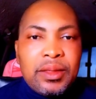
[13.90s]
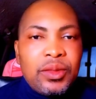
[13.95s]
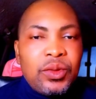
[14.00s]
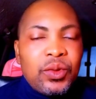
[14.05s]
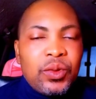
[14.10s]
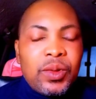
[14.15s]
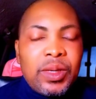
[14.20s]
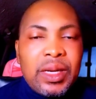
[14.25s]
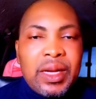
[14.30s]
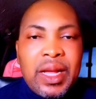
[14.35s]

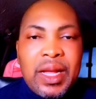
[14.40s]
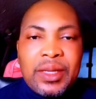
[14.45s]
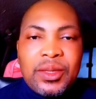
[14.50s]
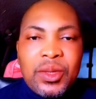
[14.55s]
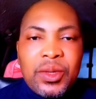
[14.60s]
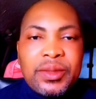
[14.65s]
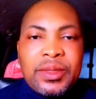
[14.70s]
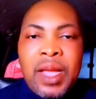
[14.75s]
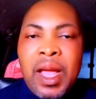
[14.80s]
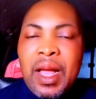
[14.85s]
you
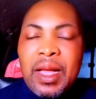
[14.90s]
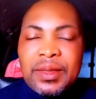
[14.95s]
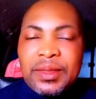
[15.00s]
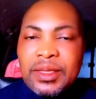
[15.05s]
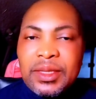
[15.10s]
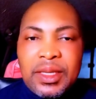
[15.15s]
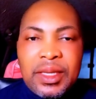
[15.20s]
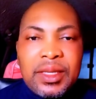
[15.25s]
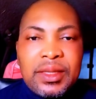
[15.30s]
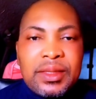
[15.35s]
cannot
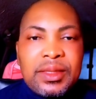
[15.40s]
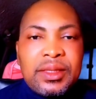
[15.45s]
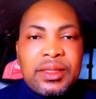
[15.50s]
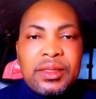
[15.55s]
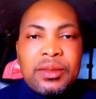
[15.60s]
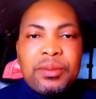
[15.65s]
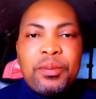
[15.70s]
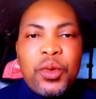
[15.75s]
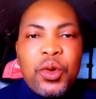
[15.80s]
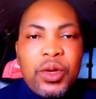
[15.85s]

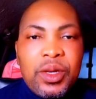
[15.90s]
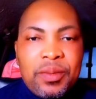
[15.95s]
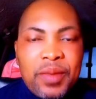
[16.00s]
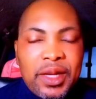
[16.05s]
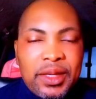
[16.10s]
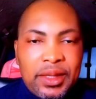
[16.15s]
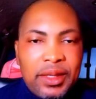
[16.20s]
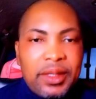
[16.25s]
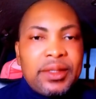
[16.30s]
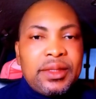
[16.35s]
access
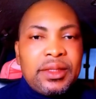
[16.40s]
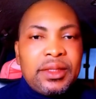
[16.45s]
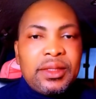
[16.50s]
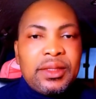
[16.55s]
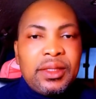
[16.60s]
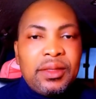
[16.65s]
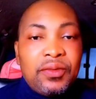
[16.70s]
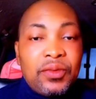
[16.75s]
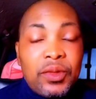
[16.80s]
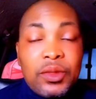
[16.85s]

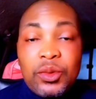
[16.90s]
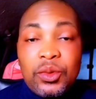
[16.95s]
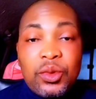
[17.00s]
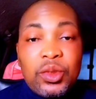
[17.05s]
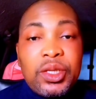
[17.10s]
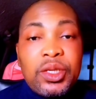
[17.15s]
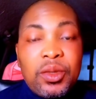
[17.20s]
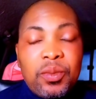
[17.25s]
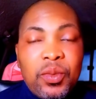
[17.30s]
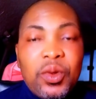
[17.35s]
polymarkets if you want to
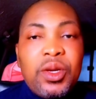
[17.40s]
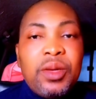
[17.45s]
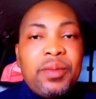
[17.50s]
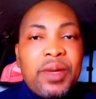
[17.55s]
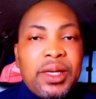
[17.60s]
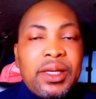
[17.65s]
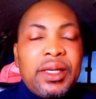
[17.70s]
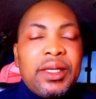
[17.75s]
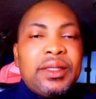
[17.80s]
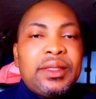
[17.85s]
trade on
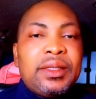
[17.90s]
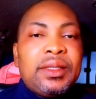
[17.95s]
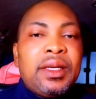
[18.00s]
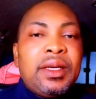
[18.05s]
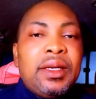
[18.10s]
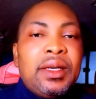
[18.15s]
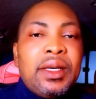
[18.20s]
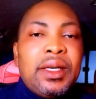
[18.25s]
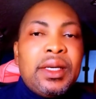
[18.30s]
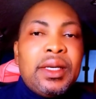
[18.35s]
polymarkets,
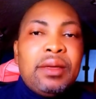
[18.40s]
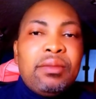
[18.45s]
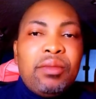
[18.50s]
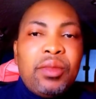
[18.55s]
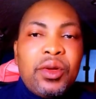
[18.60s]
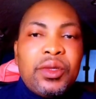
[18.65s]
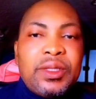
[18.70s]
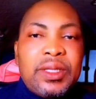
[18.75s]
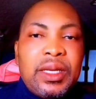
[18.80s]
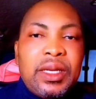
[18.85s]

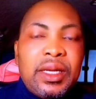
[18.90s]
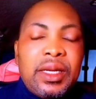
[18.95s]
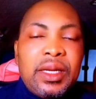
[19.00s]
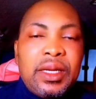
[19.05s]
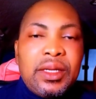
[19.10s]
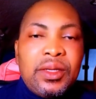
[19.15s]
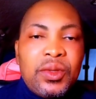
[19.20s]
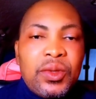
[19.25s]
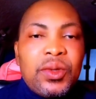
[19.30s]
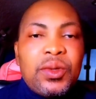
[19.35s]

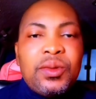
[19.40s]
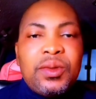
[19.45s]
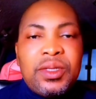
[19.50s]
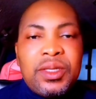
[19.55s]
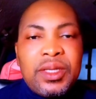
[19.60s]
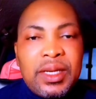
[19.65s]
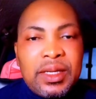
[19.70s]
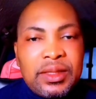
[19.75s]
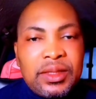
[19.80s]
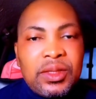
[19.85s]

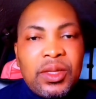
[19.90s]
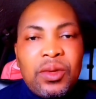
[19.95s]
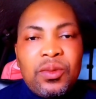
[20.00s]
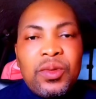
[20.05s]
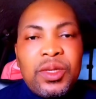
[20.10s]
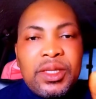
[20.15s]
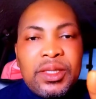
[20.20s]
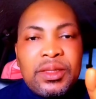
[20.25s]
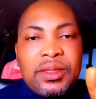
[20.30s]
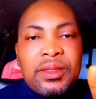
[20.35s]
but there is
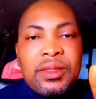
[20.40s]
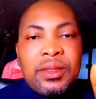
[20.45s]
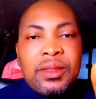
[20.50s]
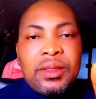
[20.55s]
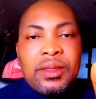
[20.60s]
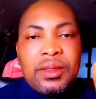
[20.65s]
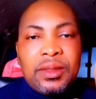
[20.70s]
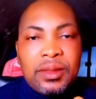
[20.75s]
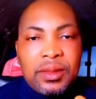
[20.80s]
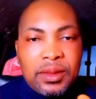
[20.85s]
always
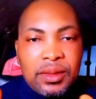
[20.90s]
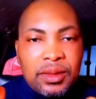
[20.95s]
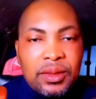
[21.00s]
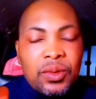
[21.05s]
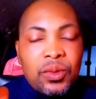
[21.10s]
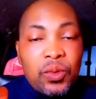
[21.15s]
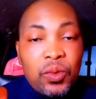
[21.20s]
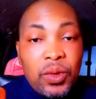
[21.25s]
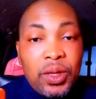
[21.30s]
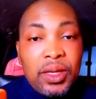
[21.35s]

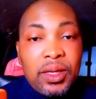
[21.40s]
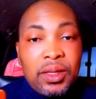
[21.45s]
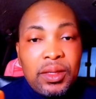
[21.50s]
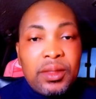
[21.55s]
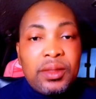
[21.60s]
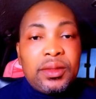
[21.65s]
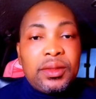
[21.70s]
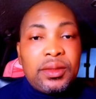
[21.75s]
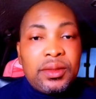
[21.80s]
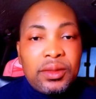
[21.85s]

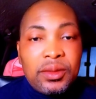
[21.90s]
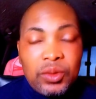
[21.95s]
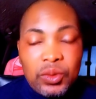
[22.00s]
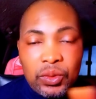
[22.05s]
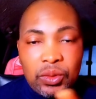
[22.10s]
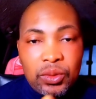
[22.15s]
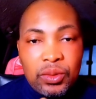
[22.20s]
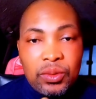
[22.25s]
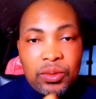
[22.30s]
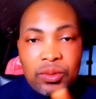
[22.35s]
ways to